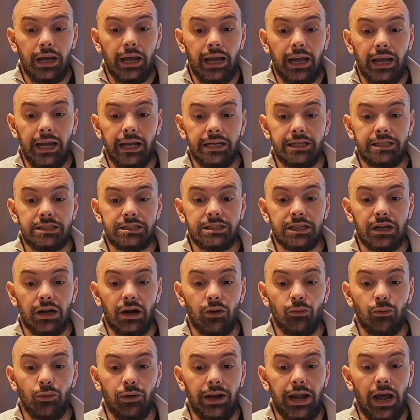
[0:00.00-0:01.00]
It's
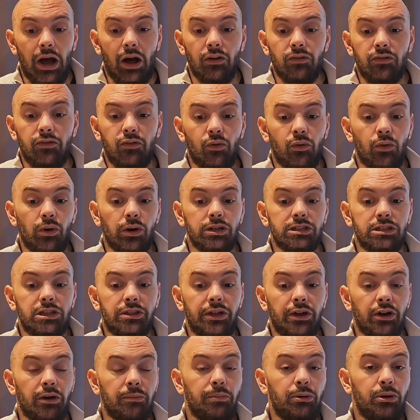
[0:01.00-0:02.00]
renowned for its
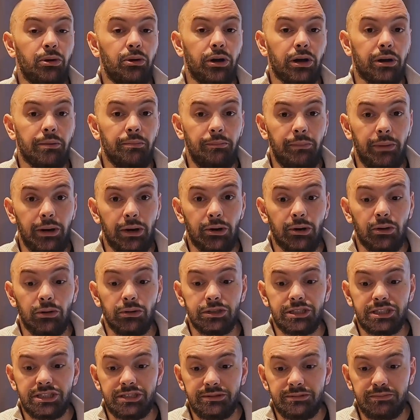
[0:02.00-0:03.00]
therapeutic
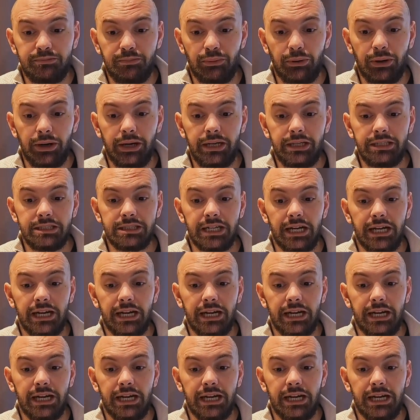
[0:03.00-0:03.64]
mineral springs.